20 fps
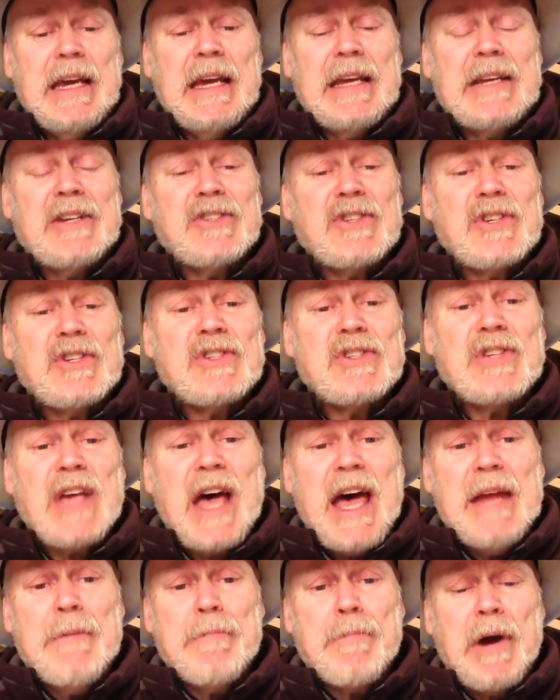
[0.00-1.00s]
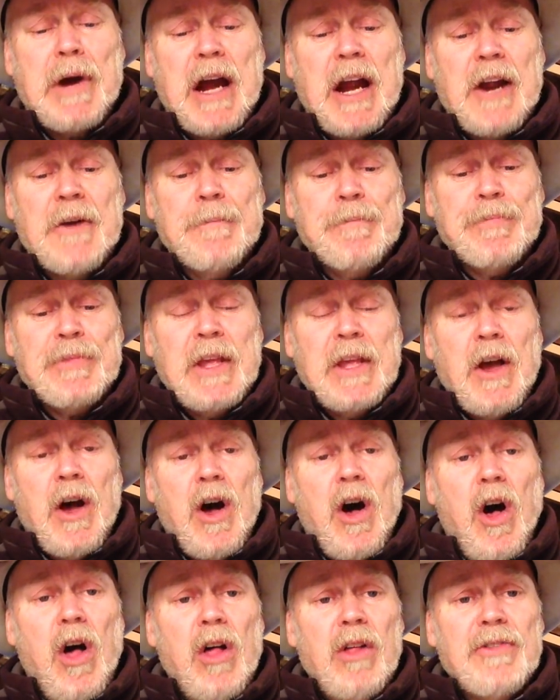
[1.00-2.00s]
And as a sidebar,
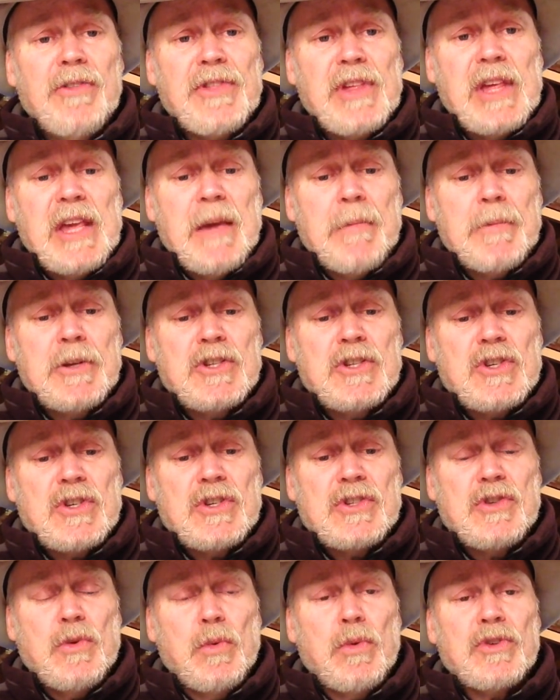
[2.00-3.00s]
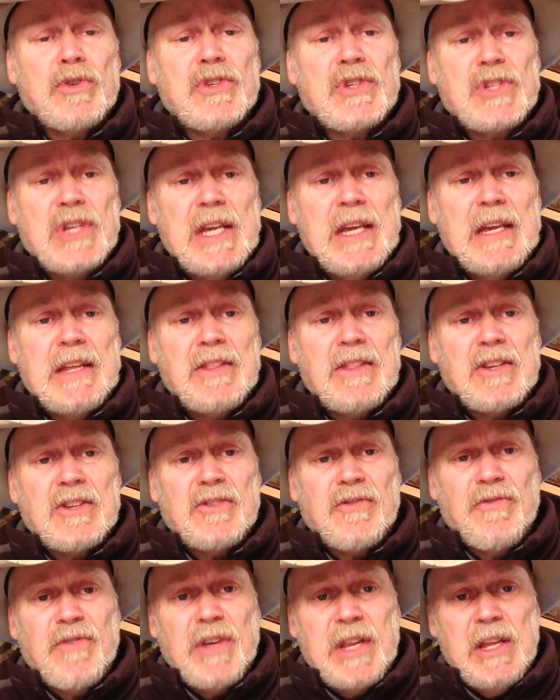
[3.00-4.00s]
all of the images you will see in
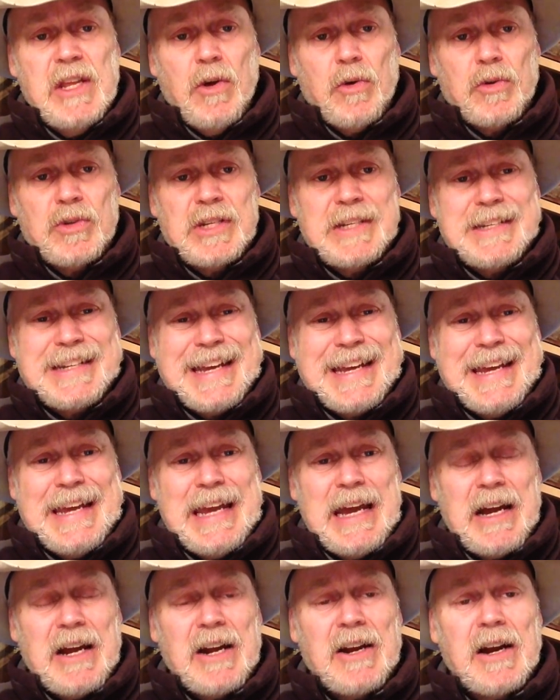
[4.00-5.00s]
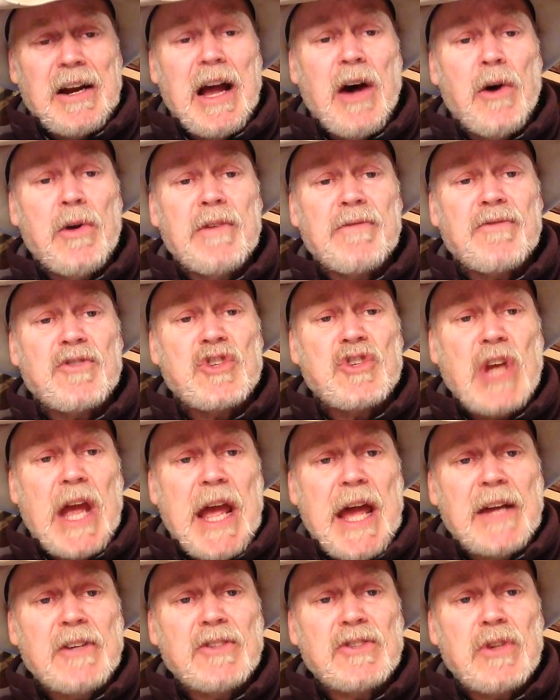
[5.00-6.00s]
this video today are out of
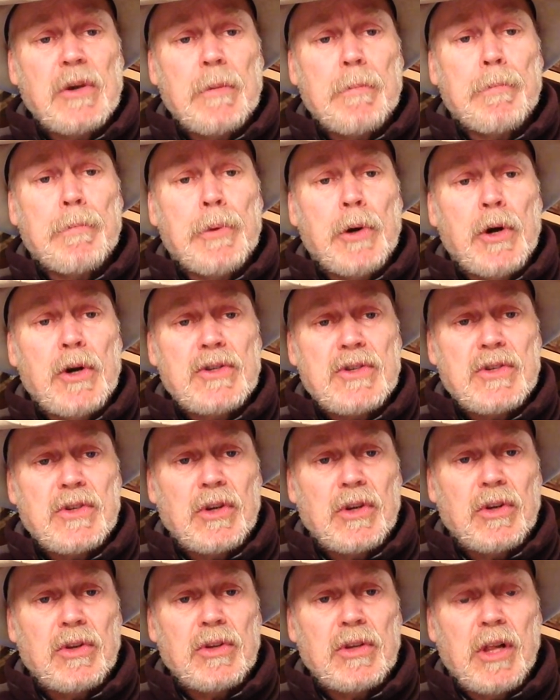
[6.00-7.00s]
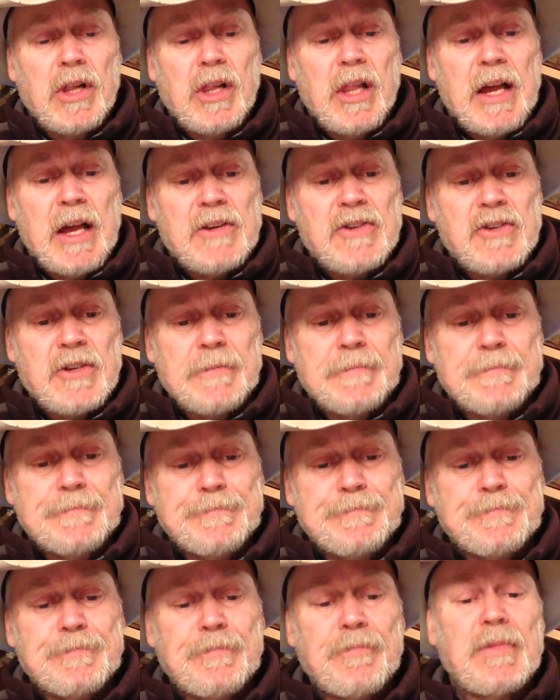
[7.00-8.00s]
Jack's personal collection.
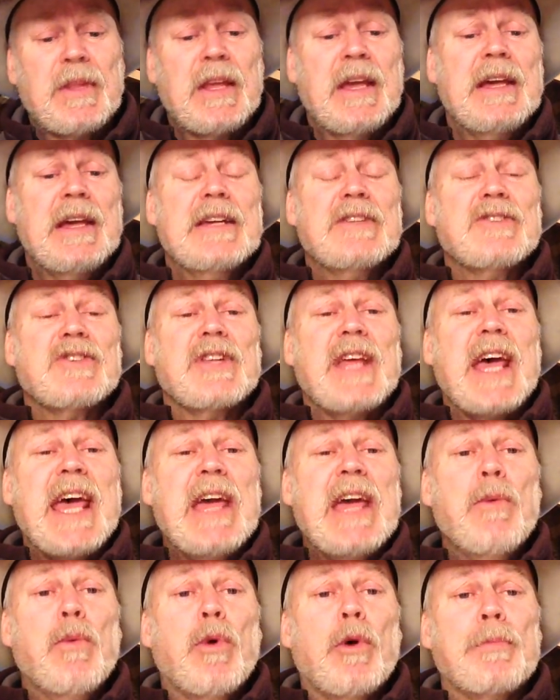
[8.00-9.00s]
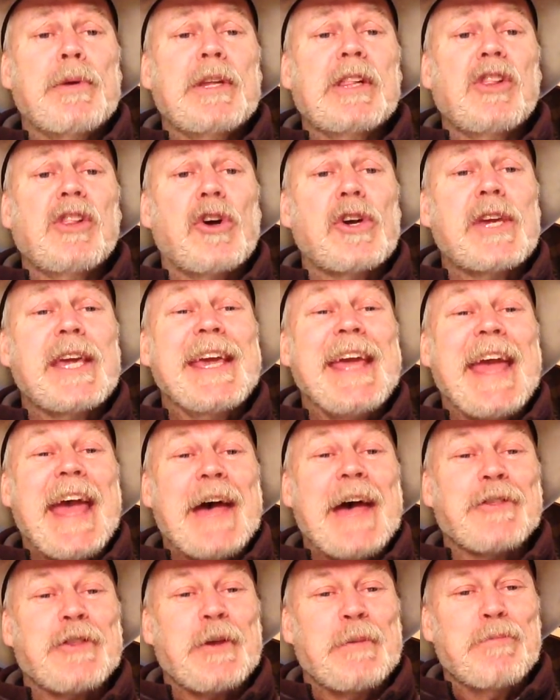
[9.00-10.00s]
Today, we'll be looking
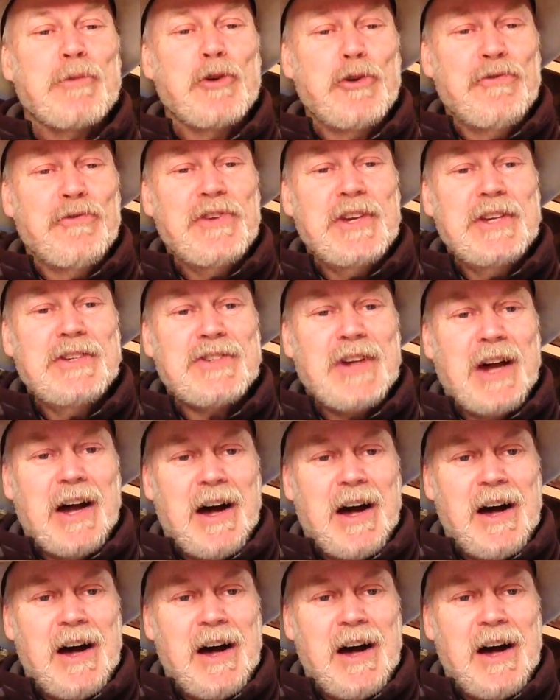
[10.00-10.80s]
at the movies